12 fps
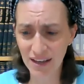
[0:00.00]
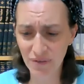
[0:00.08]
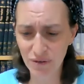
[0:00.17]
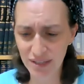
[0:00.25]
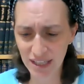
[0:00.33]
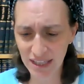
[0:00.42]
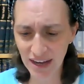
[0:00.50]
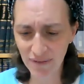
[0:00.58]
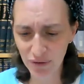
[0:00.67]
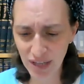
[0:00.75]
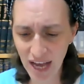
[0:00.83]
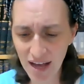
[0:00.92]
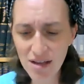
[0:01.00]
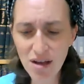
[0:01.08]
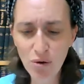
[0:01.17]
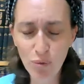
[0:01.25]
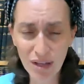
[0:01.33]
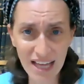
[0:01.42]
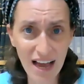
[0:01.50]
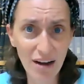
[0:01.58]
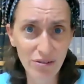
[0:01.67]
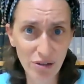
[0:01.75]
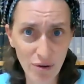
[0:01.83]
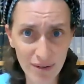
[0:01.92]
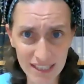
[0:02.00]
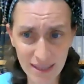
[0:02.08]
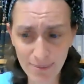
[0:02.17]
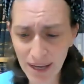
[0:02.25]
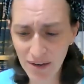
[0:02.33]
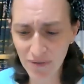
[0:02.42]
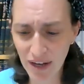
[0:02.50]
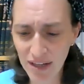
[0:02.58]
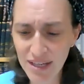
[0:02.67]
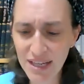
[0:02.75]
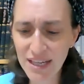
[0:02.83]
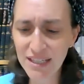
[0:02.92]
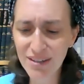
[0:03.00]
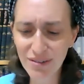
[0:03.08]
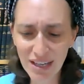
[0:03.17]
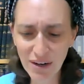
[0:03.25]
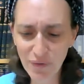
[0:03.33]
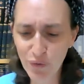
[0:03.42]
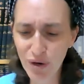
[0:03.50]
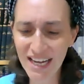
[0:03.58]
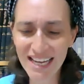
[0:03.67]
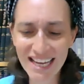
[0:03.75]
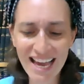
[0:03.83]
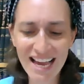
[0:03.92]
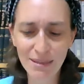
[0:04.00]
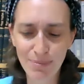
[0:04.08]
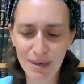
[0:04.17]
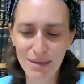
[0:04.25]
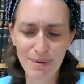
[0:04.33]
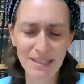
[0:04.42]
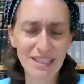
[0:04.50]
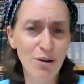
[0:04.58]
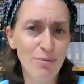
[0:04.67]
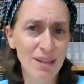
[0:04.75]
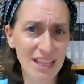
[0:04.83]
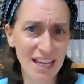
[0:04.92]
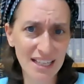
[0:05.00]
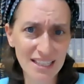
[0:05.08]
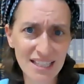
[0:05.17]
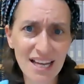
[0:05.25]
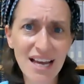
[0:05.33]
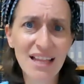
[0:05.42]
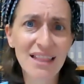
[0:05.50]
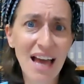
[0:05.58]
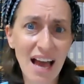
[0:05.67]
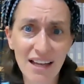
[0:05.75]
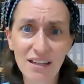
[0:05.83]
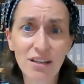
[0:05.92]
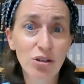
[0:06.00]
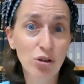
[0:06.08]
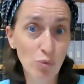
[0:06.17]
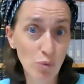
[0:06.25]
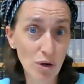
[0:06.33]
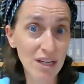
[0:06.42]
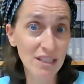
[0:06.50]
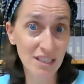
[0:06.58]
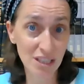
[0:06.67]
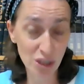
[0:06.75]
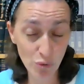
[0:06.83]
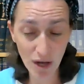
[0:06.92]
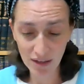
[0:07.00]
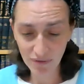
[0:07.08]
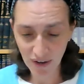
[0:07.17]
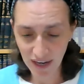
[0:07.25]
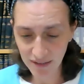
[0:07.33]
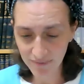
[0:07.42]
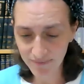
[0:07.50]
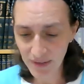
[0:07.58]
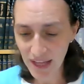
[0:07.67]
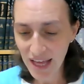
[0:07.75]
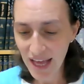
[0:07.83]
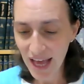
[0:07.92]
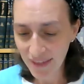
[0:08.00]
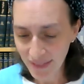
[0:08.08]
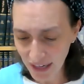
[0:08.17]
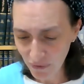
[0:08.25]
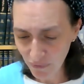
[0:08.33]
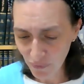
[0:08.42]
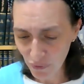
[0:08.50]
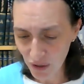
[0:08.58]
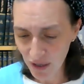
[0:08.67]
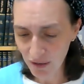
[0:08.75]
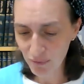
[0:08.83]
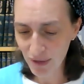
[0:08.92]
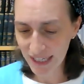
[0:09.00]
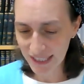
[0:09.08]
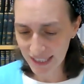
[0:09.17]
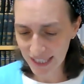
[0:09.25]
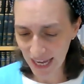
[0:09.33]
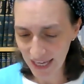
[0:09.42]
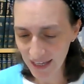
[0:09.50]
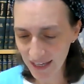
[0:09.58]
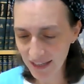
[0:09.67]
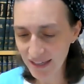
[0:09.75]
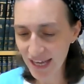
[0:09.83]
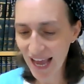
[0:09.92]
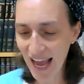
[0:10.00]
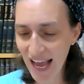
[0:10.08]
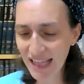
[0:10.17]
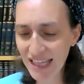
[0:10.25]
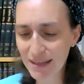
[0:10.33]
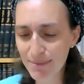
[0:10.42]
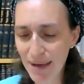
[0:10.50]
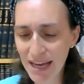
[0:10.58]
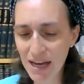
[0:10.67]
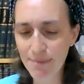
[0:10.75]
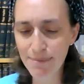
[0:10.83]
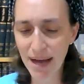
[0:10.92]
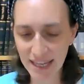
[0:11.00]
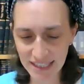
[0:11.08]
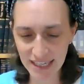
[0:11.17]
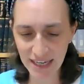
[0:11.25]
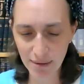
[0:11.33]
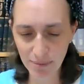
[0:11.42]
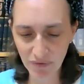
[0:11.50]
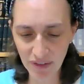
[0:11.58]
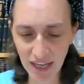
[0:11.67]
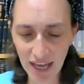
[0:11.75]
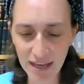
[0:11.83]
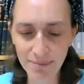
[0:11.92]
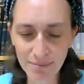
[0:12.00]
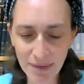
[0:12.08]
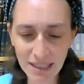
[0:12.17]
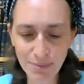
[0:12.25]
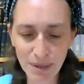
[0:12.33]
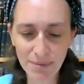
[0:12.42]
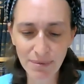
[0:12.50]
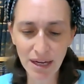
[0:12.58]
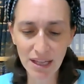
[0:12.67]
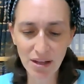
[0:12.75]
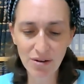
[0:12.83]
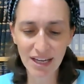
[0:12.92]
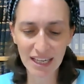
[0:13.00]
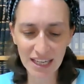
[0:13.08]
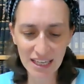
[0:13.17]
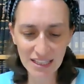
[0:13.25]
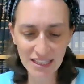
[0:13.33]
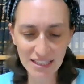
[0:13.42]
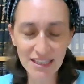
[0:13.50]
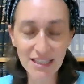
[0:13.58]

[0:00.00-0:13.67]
if you did the Avodah without going to the mikvah. So therefore, it can't be the Benzoma thinks that your work is disqualified. And therefore, we're going to say, it must be the machloket is